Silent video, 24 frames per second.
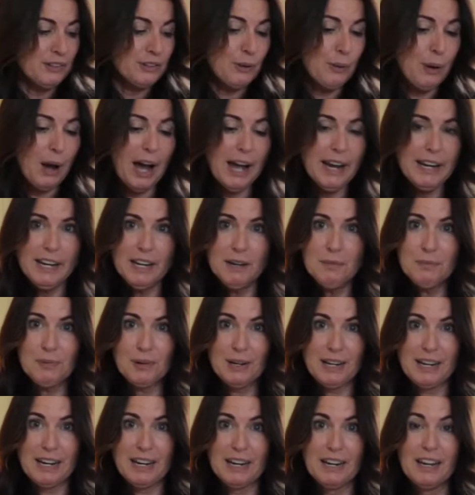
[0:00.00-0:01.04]
So I am
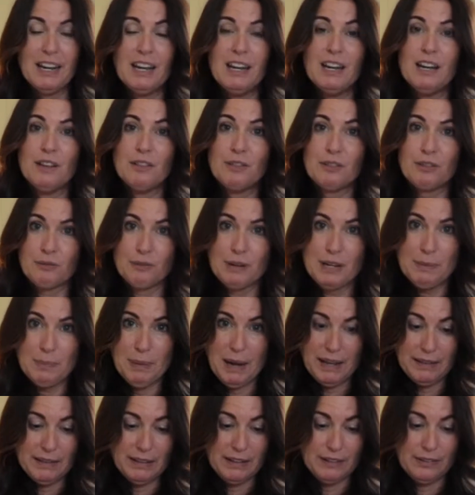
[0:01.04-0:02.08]
bringing 3
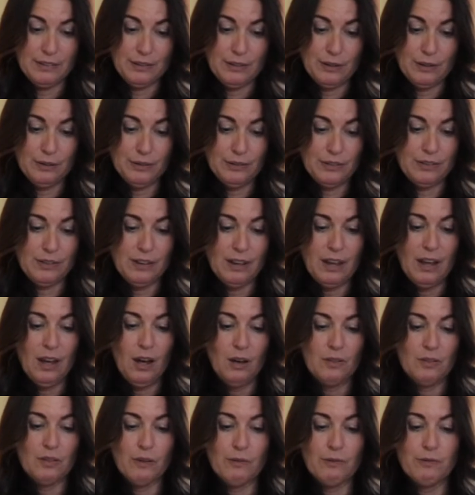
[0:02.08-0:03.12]
bathing suits.
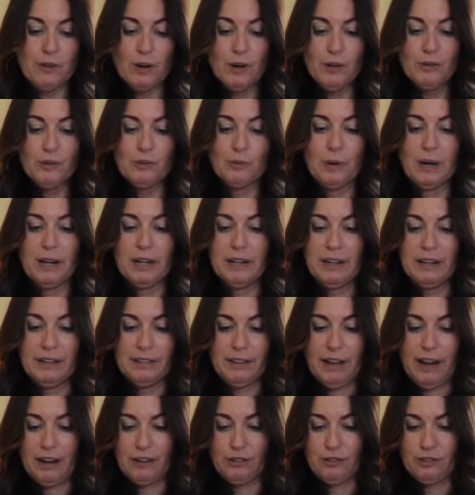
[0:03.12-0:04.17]
The first one is
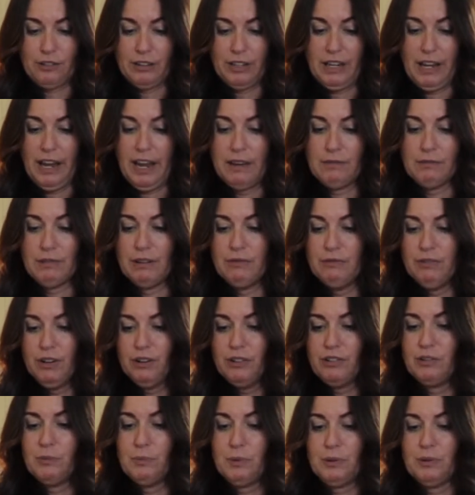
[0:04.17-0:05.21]
actually a
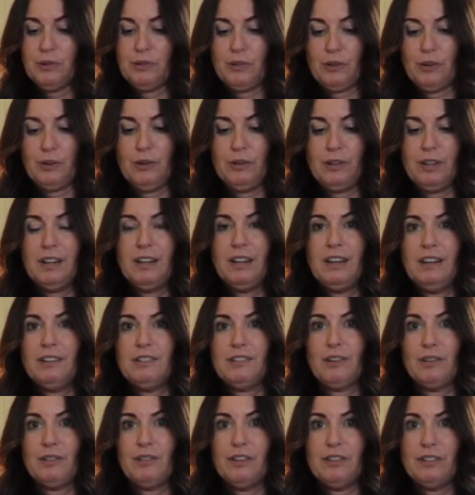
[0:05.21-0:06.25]
reversible suit.
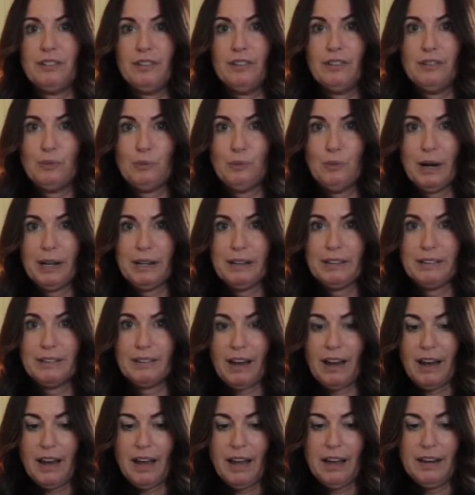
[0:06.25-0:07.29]
So this is one
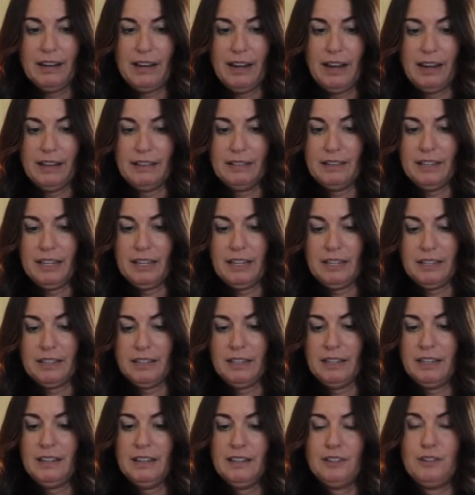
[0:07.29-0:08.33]
side, and
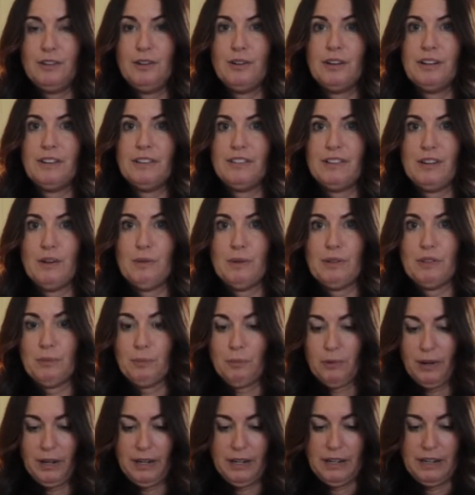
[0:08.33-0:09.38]
then you can see what the
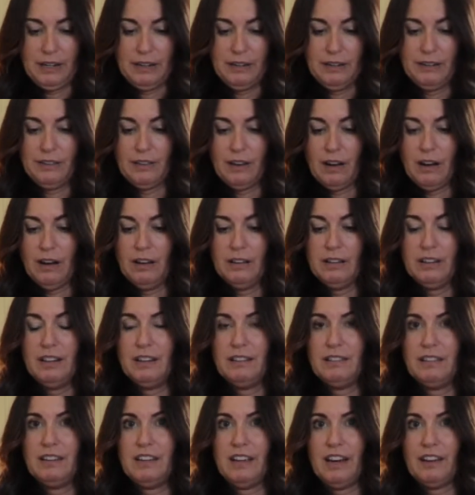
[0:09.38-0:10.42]
print is on
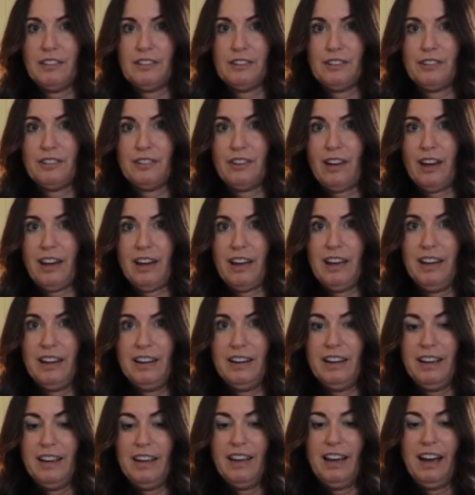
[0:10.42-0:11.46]
the other
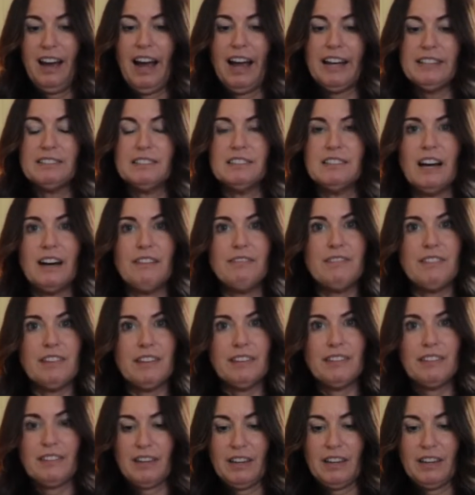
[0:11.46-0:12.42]
side. I love this.